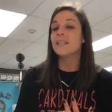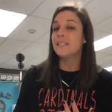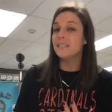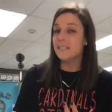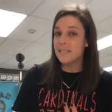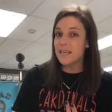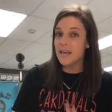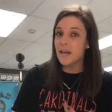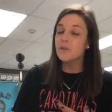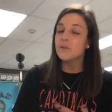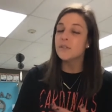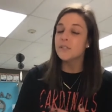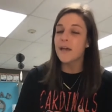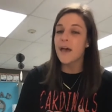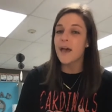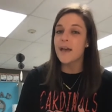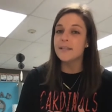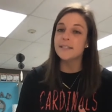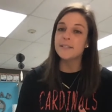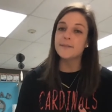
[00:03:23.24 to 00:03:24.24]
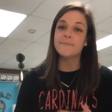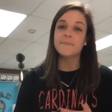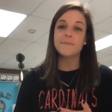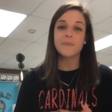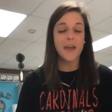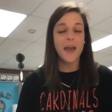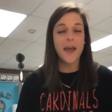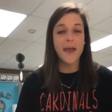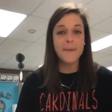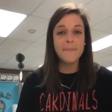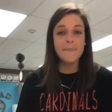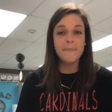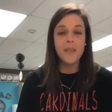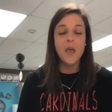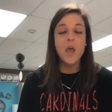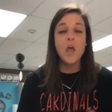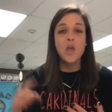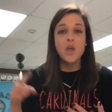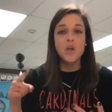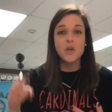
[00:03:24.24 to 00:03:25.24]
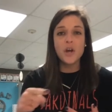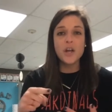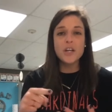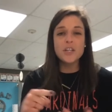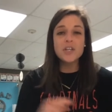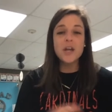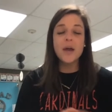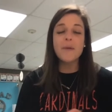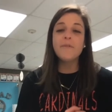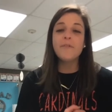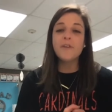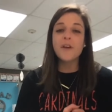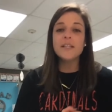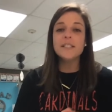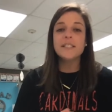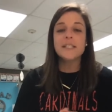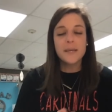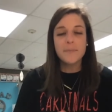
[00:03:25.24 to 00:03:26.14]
CL says. Okay? Great job, friends.